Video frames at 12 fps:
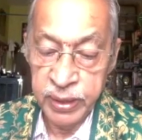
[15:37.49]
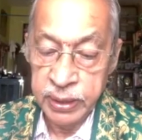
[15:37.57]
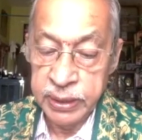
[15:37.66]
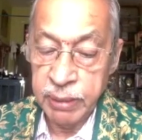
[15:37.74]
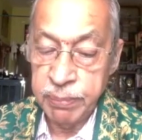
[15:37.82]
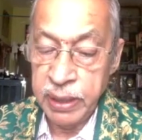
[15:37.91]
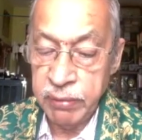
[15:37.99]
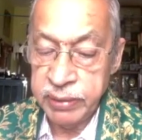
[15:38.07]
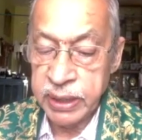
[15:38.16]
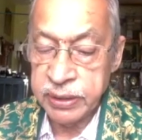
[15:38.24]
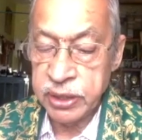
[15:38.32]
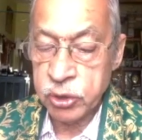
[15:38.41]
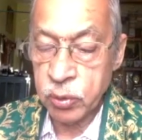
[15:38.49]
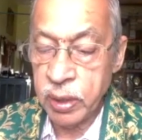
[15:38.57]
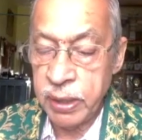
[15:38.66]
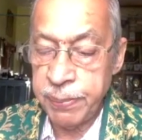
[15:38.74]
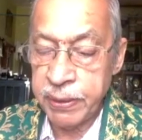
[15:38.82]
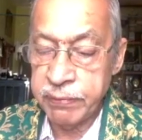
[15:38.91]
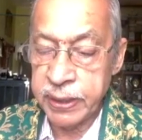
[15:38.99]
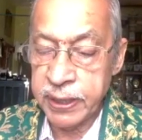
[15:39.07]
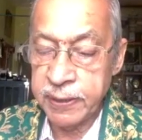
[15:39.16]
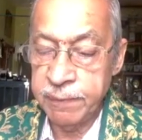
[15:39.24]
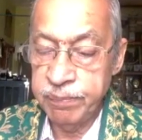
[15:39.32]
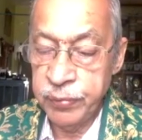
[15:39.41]
They believed that this holy
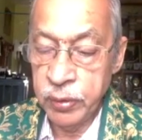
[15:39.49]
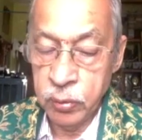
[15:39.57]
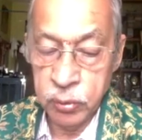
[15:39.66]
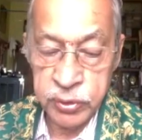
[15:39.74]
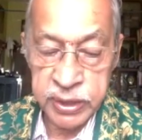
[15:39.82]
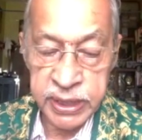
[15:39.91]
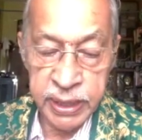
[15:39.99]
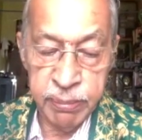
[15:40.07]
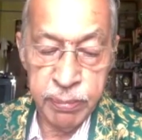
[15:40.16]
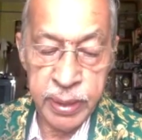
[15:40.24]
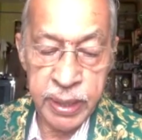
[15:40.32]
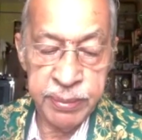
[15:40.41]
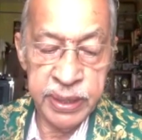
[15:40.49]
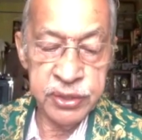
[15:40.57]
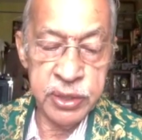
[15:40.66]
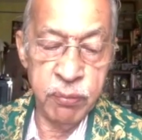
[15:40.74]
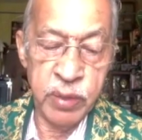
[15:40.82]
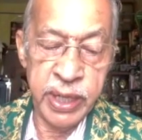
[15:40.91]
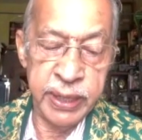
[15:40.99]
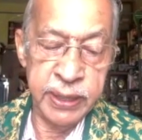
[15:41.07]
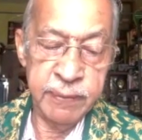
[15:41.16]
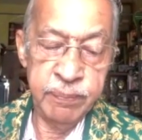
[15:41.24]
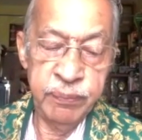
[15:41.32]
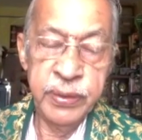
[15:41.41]
power, which they imbibed, is divine
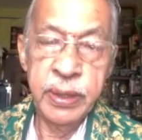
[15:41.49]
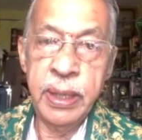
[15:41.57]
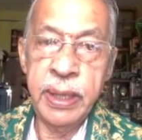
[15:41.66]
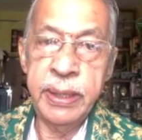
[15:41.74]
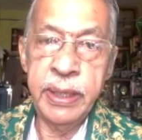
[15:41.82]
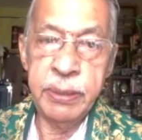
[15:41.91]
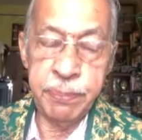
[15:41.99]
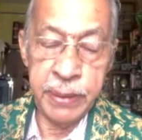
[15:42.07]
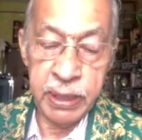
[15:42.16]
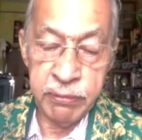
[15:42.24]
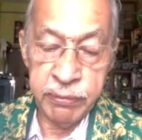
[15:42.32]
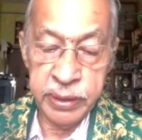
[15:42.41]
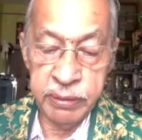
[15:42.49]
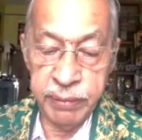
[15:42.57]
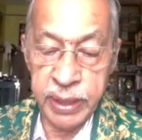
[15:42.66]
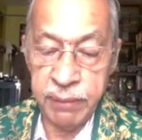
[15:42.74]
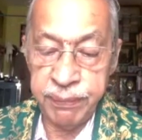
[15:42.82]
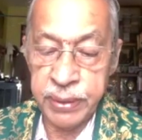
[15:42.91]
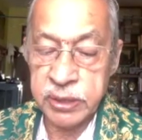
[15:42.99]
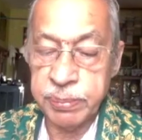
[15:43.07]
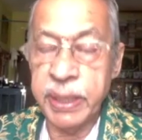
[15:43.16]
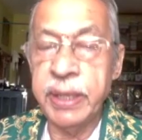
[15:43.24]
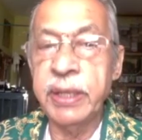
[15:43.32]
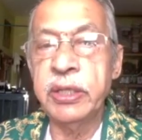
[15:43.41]
and it paved the way for
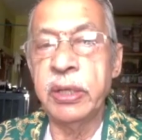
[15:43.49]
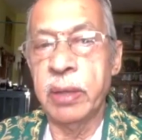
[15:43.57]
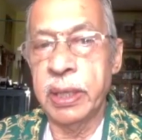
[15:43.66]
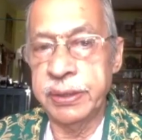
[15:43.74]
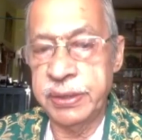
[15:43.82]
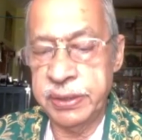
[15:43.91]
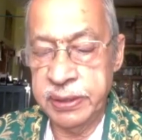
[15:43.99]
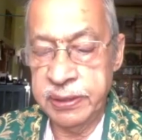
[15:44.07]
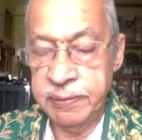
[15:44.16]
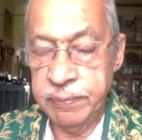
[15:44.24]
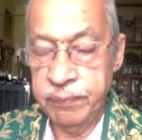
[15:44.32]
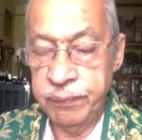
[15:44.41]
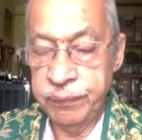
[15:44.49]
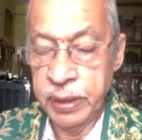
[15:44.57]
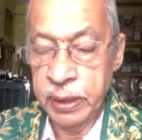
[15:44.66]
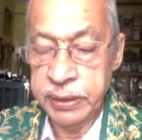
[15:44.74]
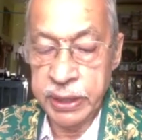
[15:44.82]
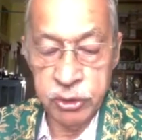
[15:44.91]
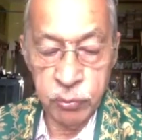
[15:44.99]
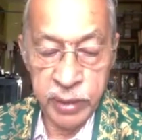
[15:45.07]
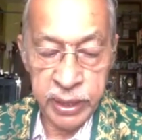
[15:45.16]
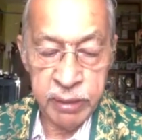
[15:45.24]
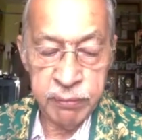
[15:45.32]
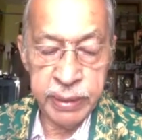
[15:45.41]
spreading the knowledge. That is
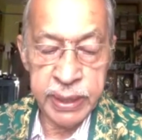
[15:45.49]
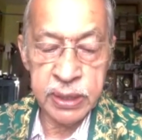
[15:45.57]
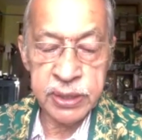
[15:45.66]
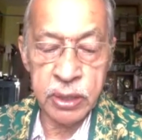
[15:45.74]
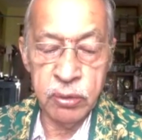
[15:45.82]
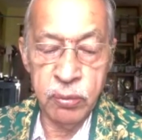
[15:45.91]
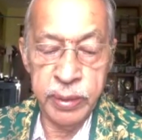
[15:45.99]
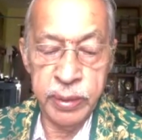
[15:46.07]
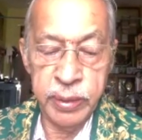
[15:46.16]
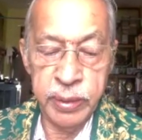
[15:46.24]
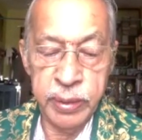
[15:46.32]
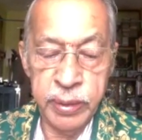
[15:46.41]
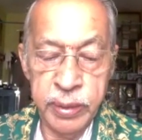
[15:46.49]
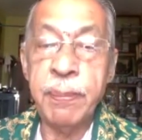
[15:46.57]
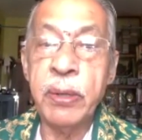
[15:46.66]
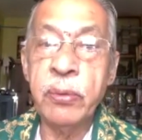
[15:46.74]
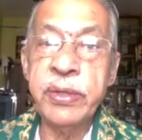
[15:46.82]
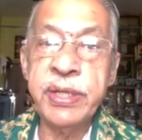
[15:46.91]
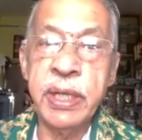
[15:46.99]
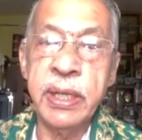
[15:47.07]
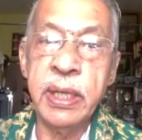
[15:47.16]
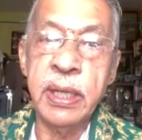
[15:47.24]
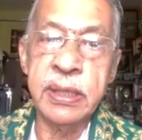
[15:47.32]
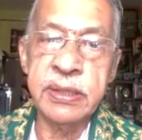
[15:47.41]
why Vedas are known as
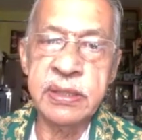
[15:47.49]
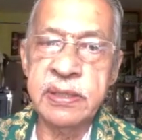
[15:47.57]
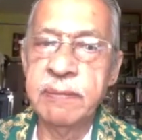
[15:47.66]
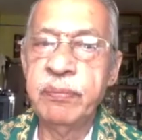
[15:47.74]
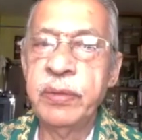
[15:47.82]
Apaurusheyas.